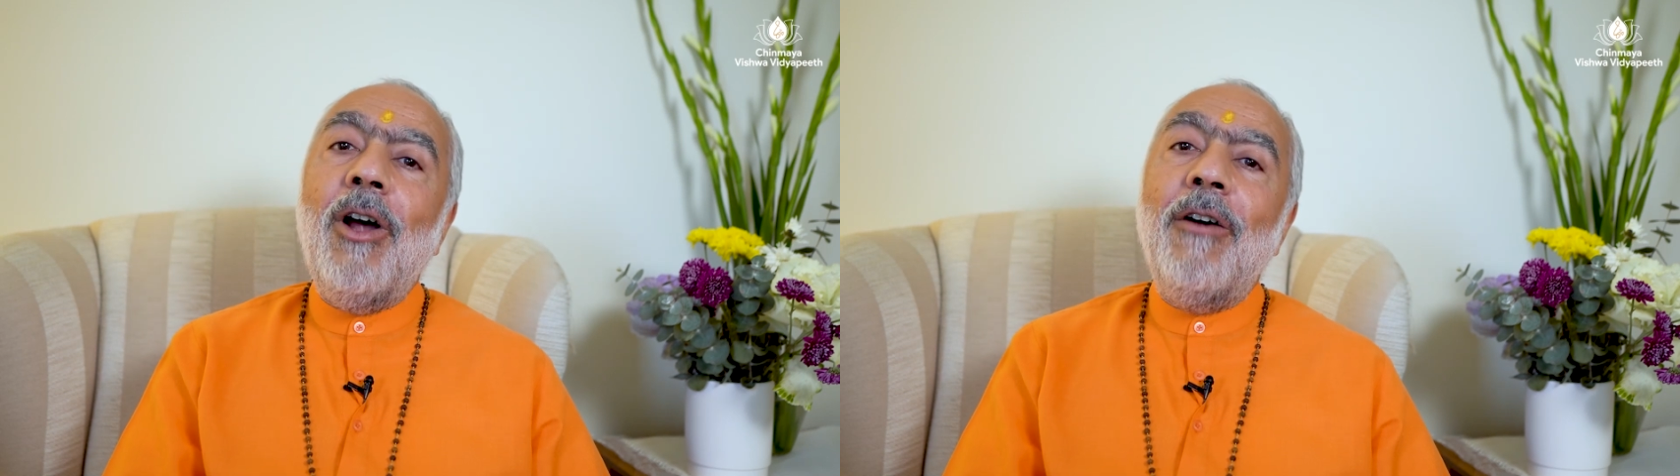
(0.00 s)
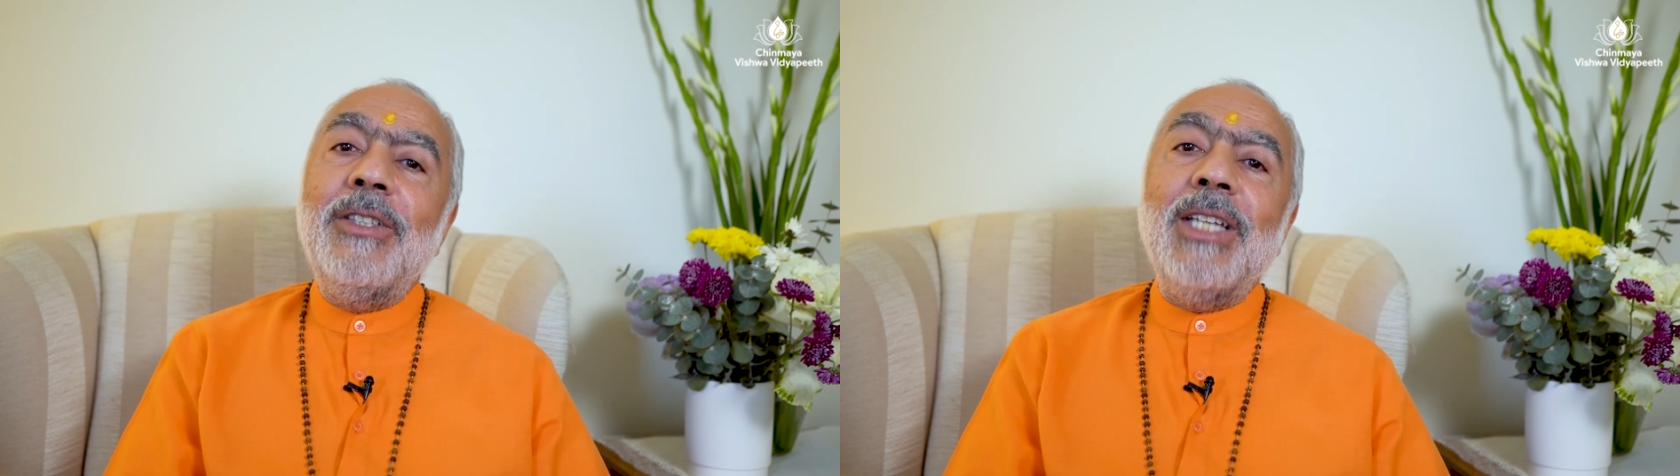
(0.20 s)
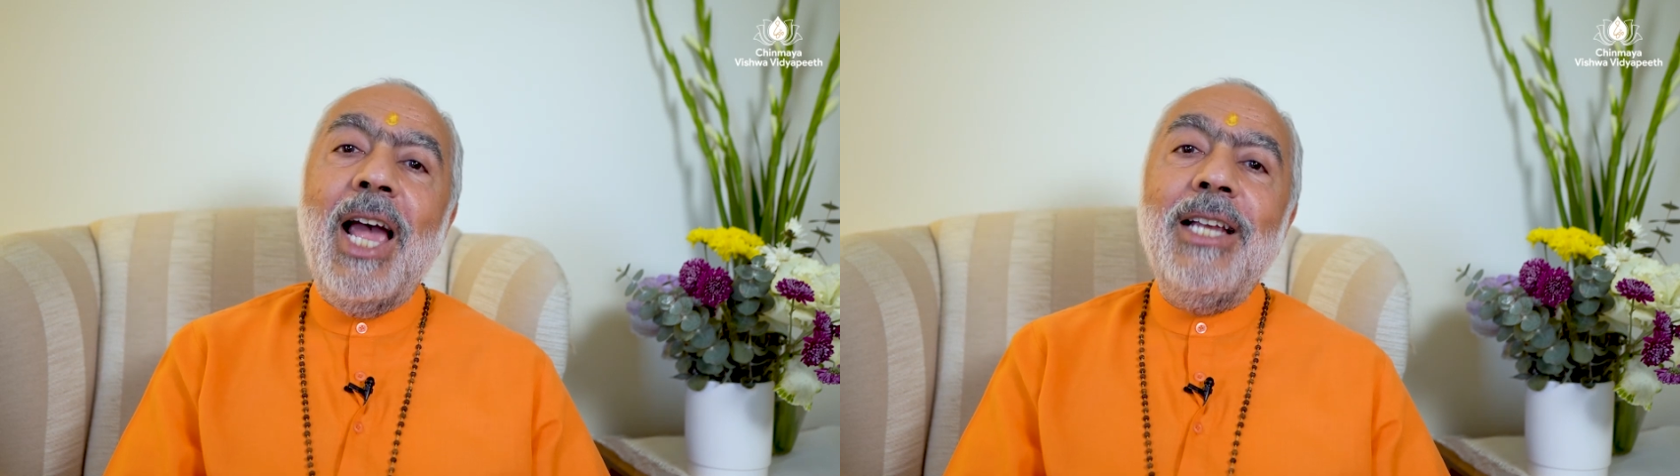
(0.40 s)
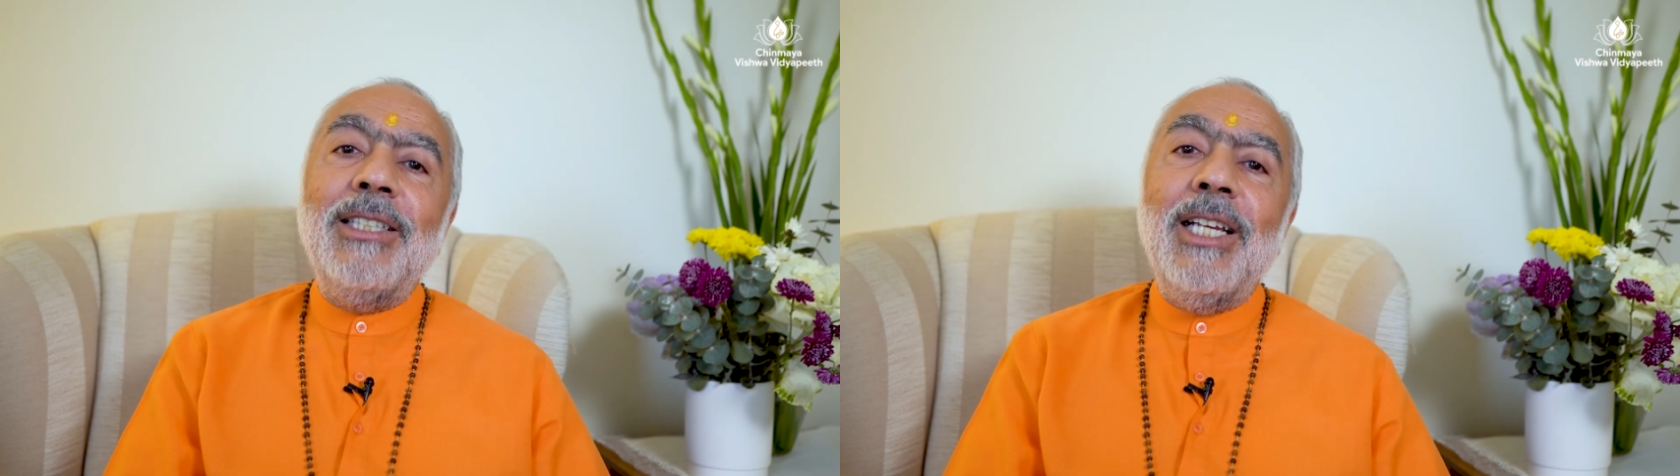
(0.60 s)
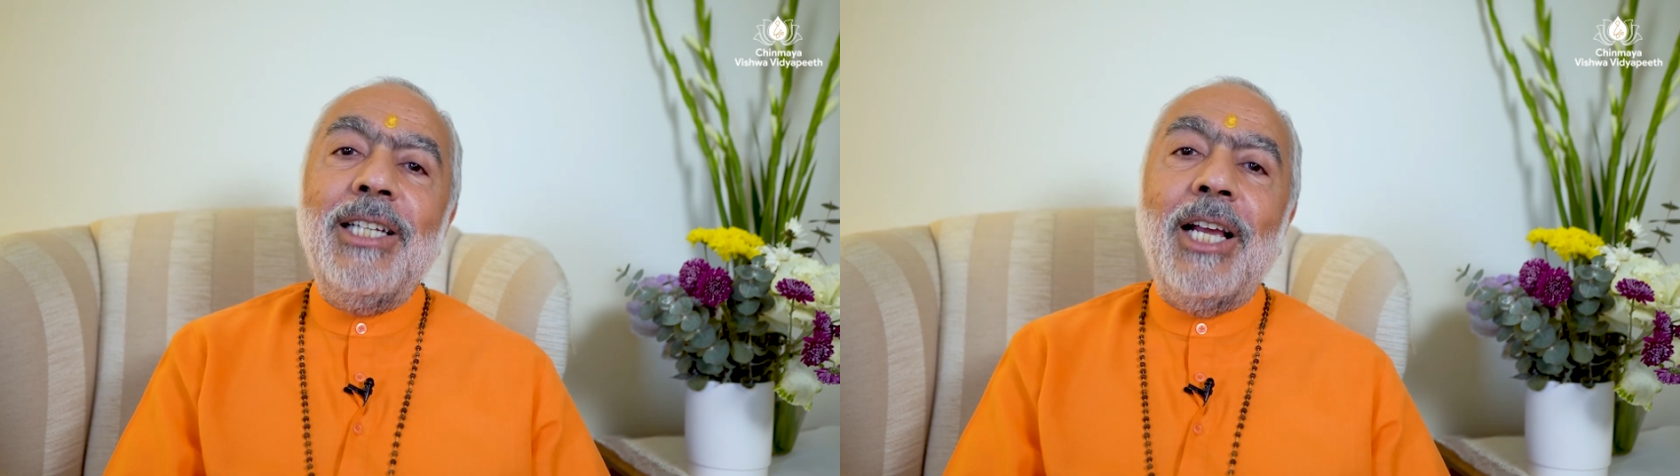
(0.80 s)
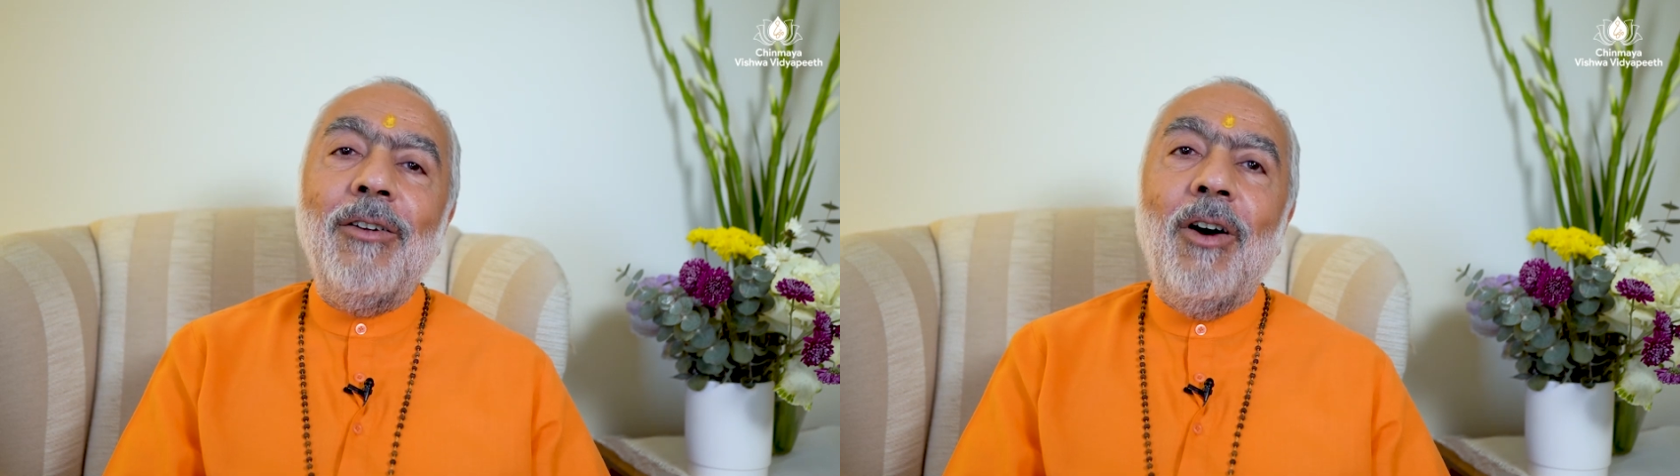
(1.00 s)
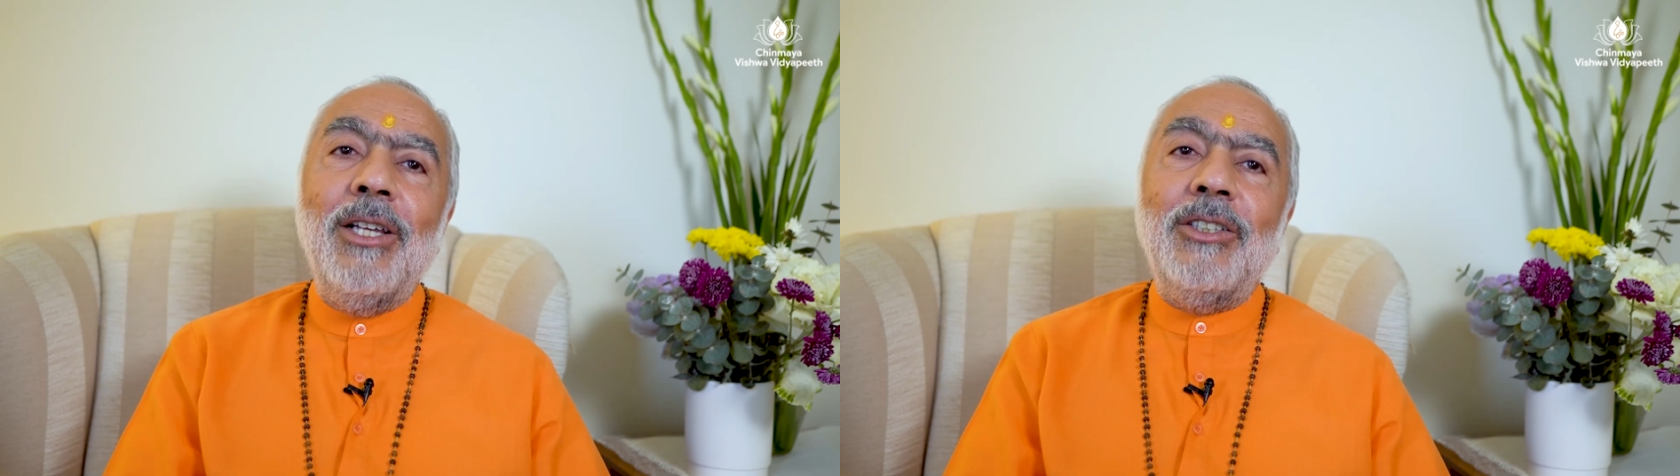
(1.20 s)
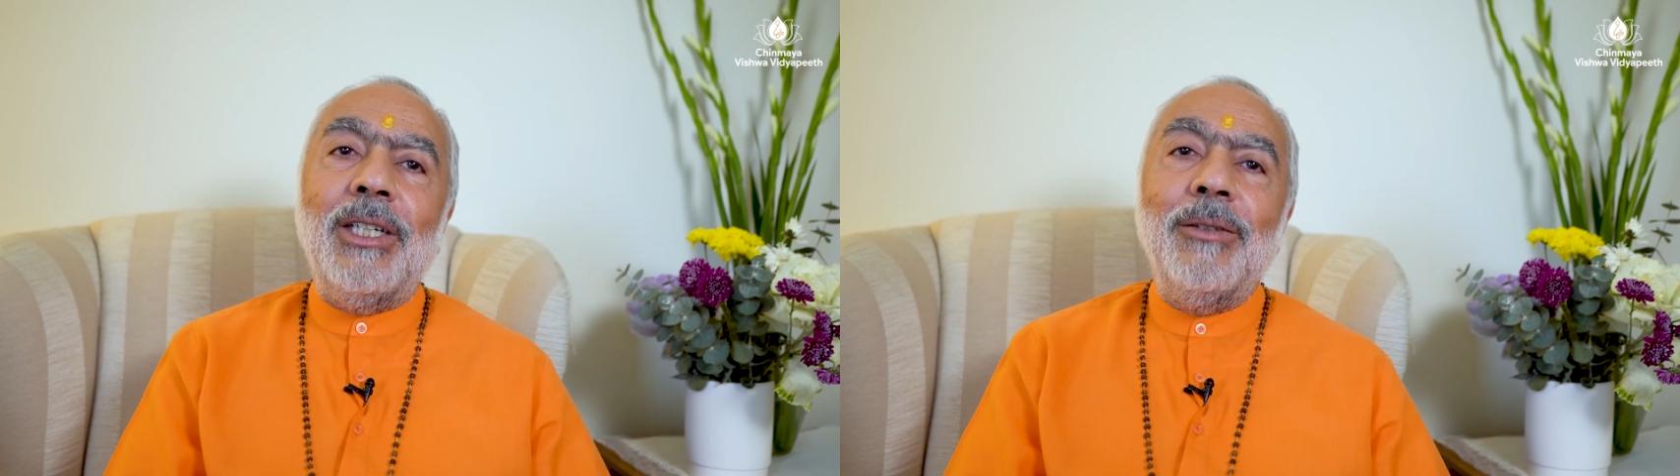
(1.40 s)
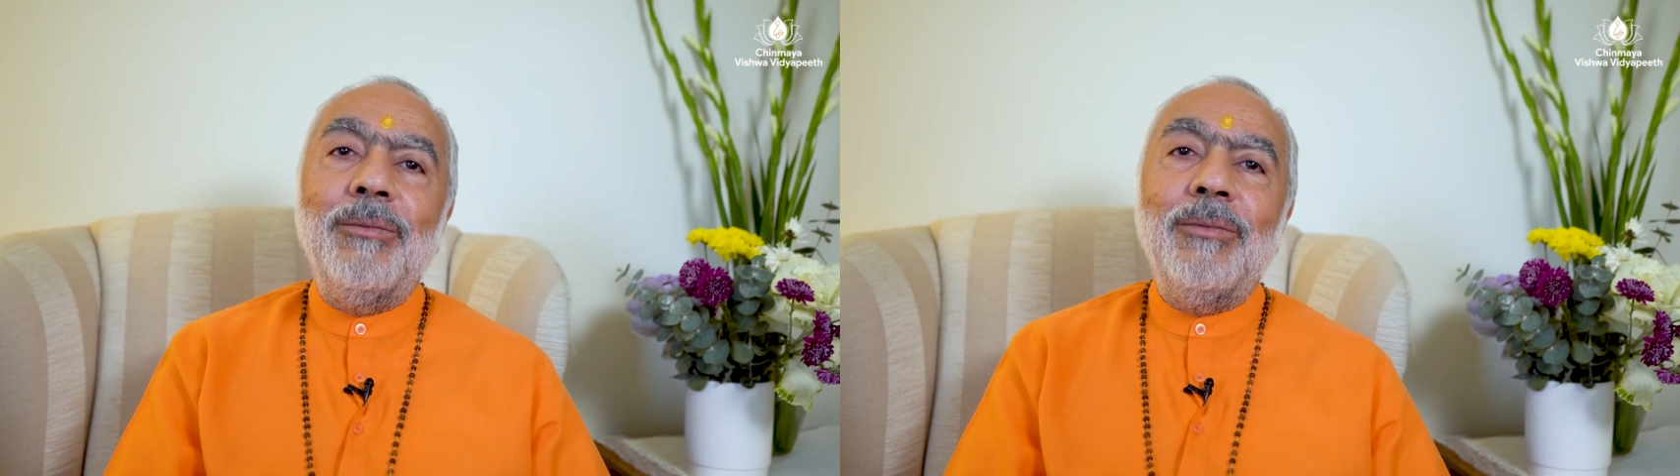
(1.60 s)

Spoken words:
of Science and Technology.